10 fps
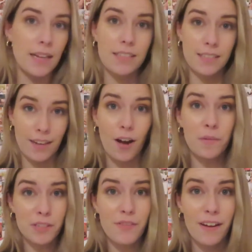It's
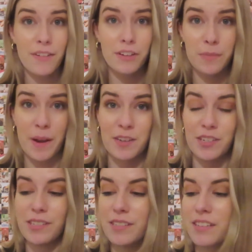almost 500
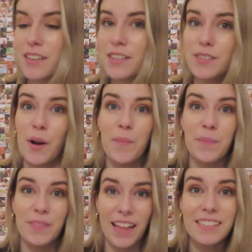pages, so
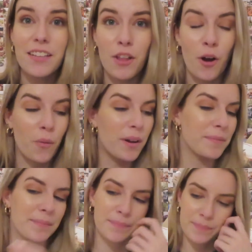that's a long
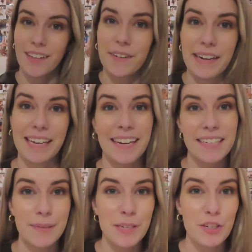one. All right,
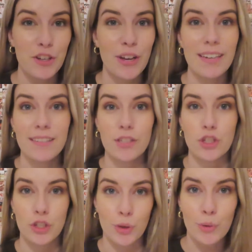next I'm going to show you guys the
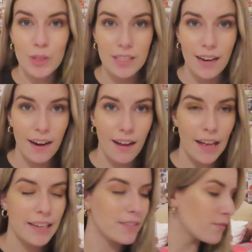shoes that I
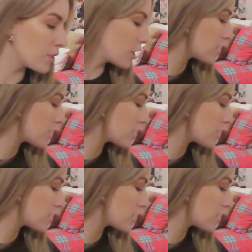got for